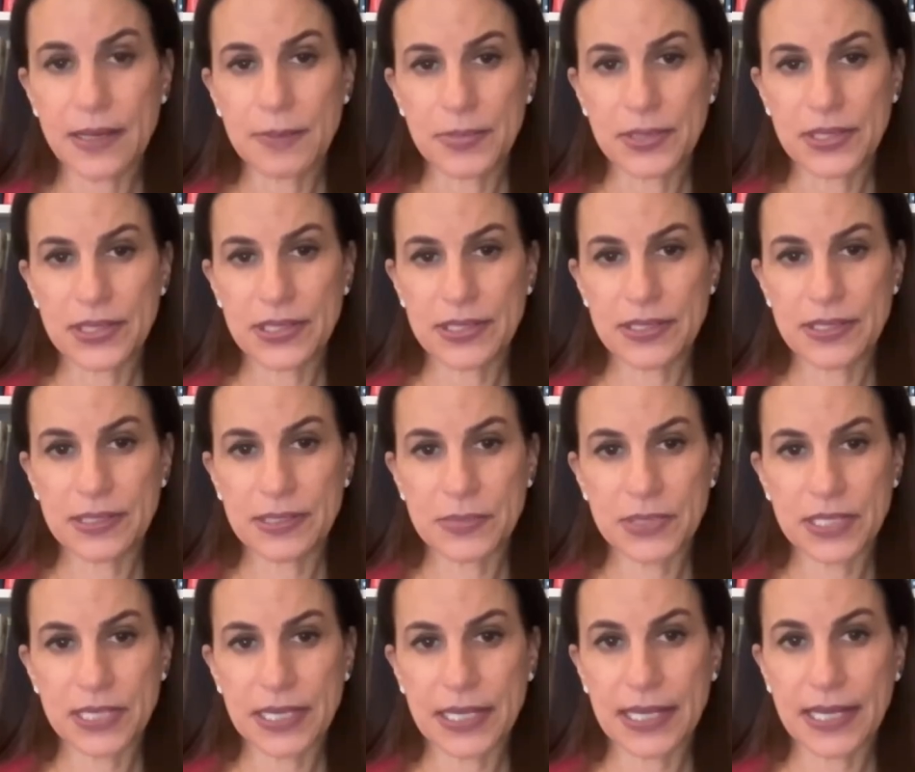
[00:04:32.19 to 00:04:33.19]
But this
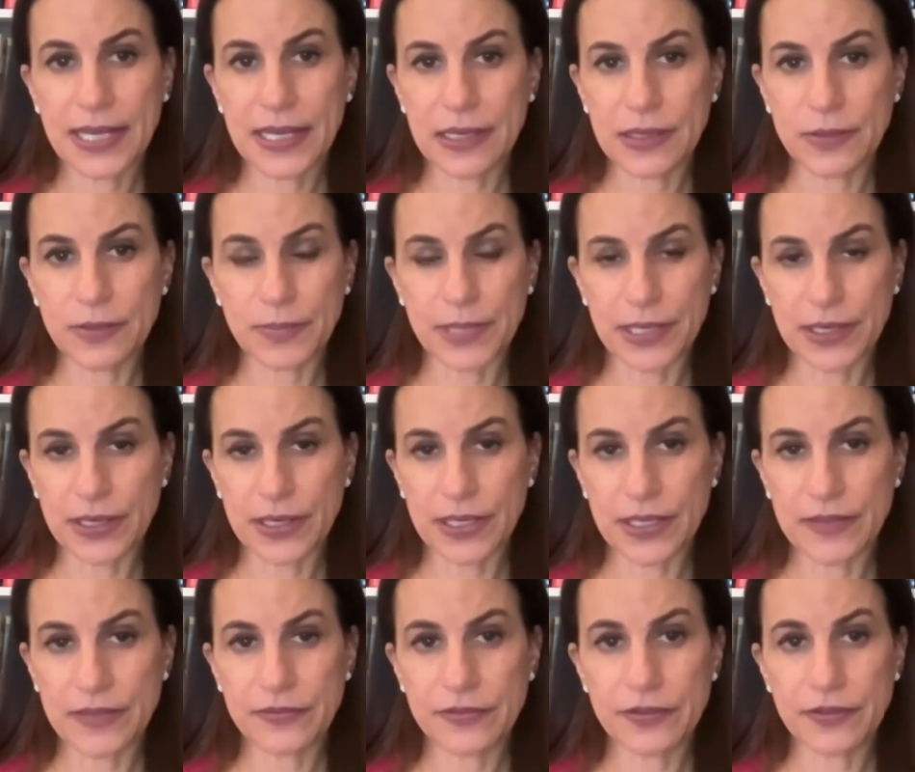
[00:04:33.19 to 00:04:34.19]
seems like a Hail
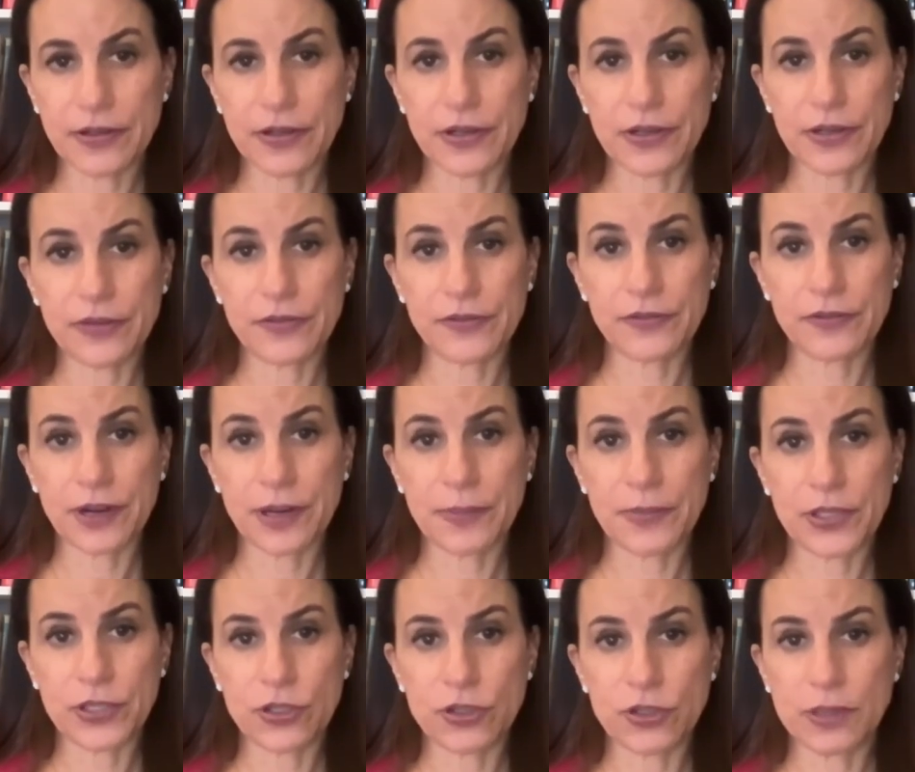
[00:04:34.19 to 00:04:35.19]
Mary
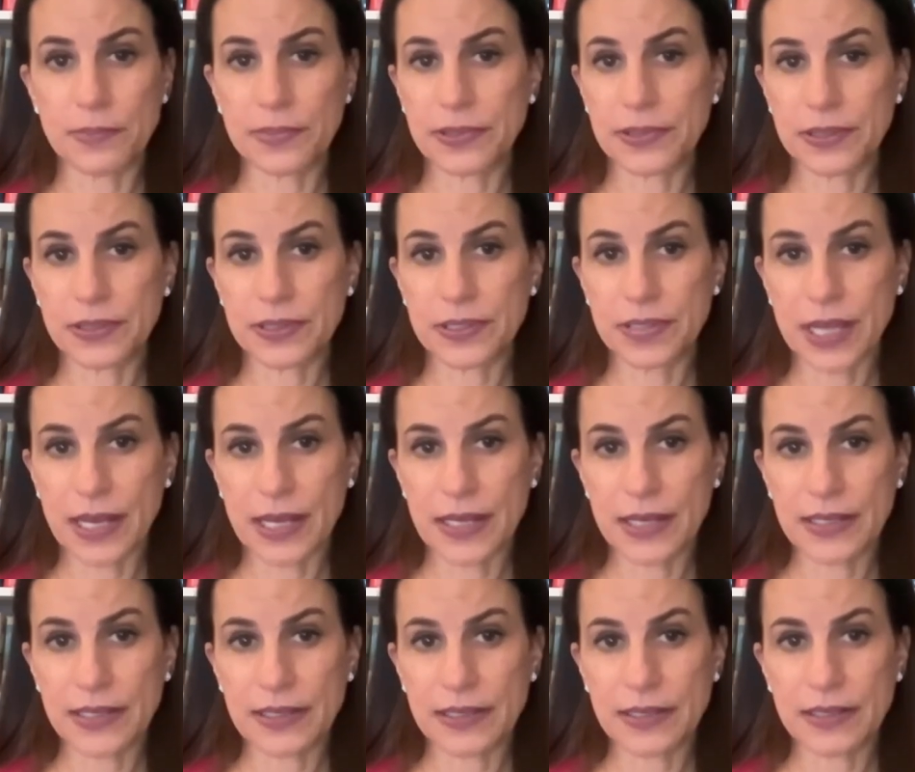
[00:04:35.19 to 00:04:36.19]
from the Trump
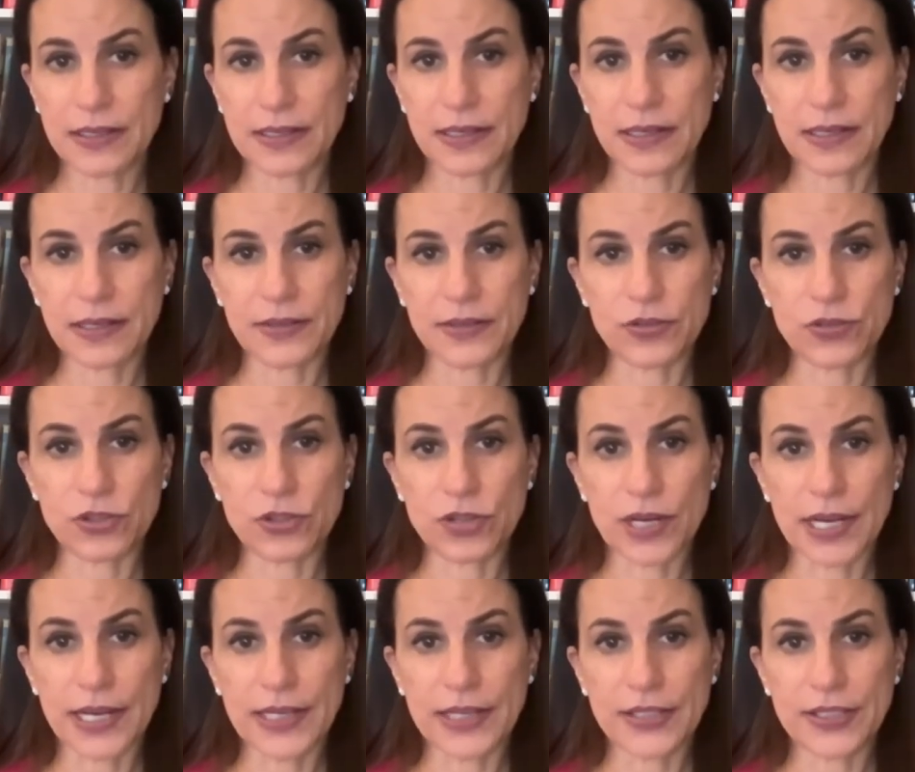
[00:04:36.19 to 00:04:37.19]
side,
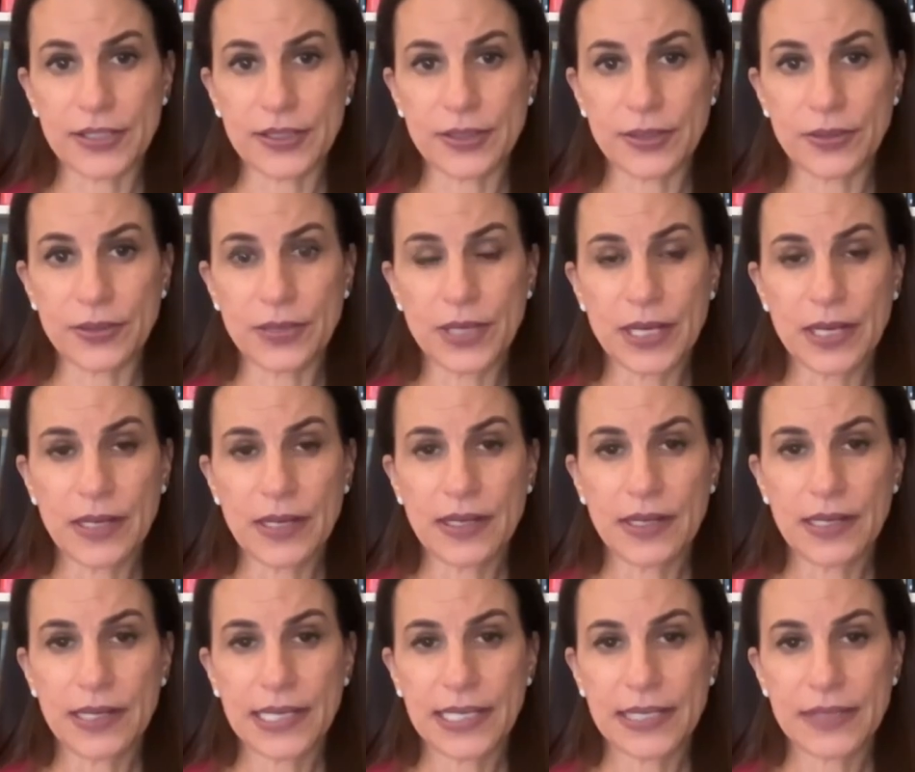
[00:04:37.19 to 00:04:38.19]
trying to
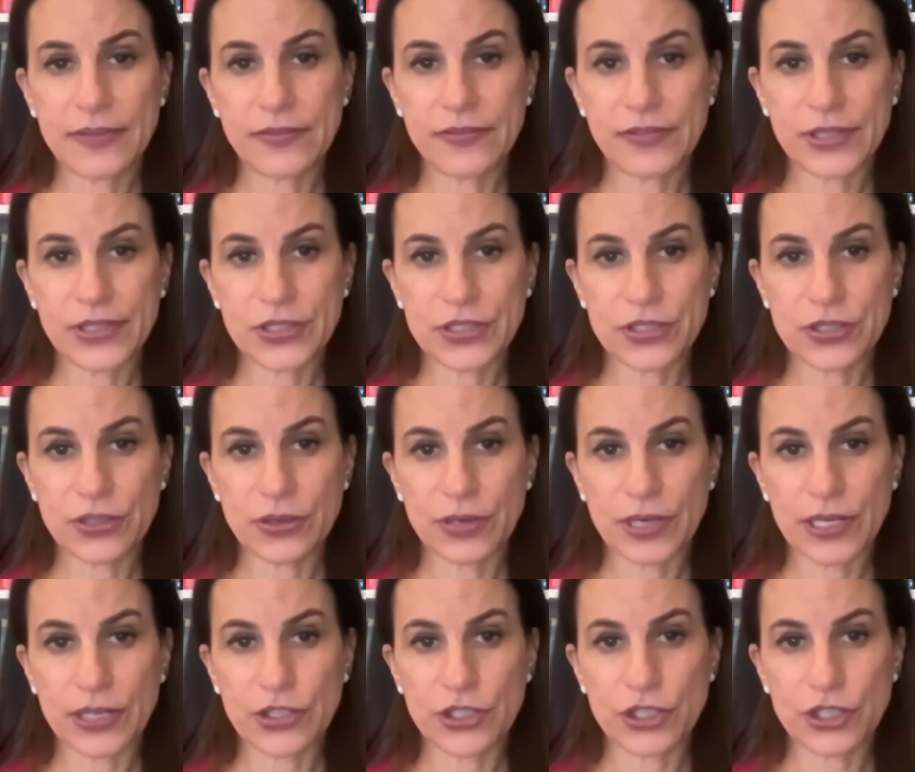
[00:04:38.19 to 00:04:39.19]
convince the
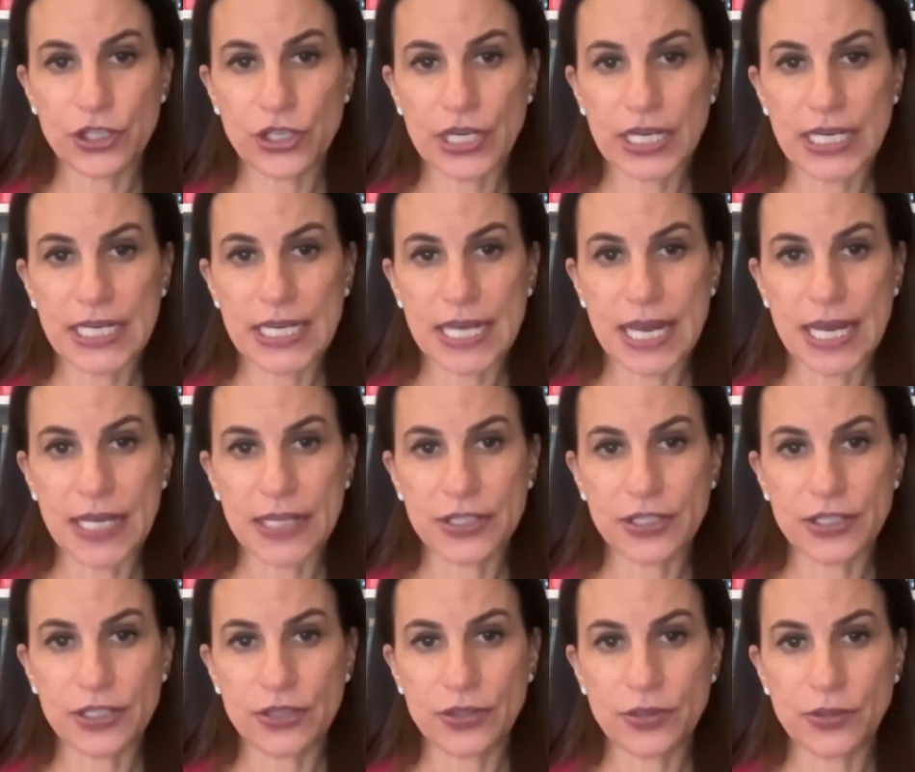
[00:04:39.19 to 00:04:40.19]
grand jury not
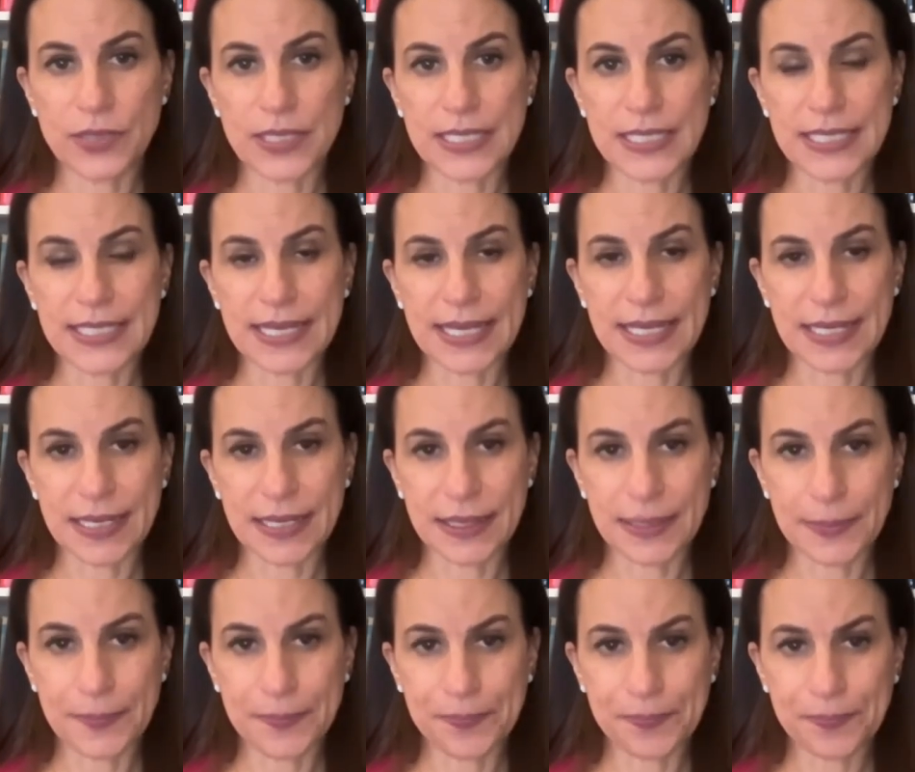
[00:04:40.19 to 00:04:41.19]
to indict
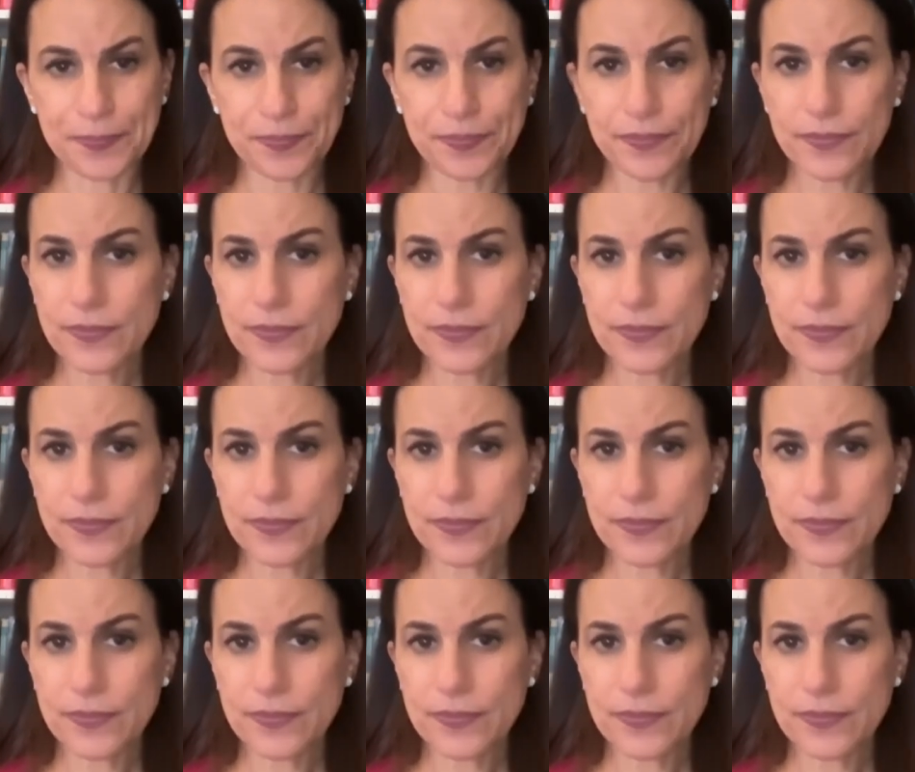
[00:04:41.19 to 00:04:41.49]
him.